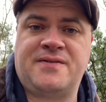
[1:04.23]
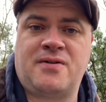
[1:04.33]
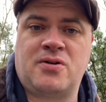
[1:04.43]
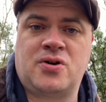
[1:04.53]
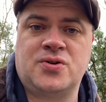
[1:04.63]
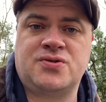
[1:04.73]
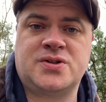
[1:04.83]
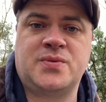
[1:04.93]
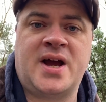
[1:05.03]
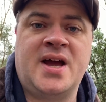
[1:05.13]
a foreign country
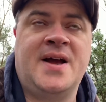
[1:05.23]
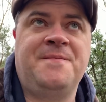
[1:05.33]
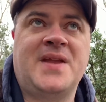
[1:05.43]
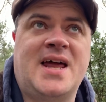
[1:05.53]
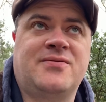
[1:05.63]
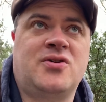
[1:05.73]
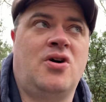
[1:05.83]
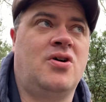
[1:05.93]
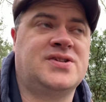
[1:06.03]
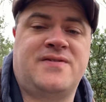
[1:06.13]
somewhere. And of
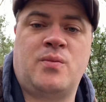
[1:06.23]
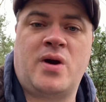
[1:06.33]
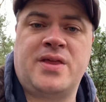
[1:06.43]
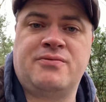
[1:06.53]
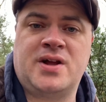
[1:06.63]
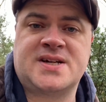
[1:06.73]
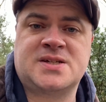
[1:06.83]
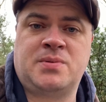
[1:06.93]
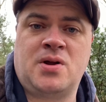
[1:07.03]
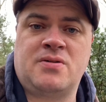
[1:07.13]
course, if I'm wearing the Rolex
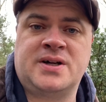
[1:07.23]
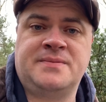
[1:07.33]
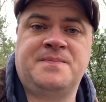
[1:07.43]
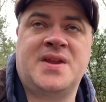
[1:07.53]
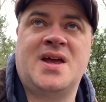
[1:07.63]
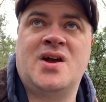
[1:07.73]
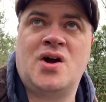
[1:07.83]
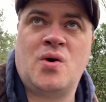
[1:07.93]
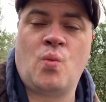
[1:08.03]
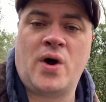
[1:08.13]
Explorer,
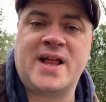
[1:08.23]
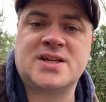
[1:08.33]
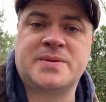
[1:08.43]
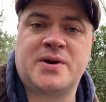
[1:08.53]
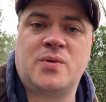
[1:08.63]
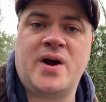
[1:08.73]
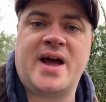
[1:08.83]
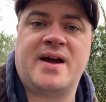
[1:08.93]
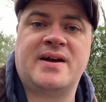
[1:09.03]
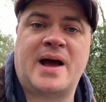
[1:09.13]
what else am I going to wear?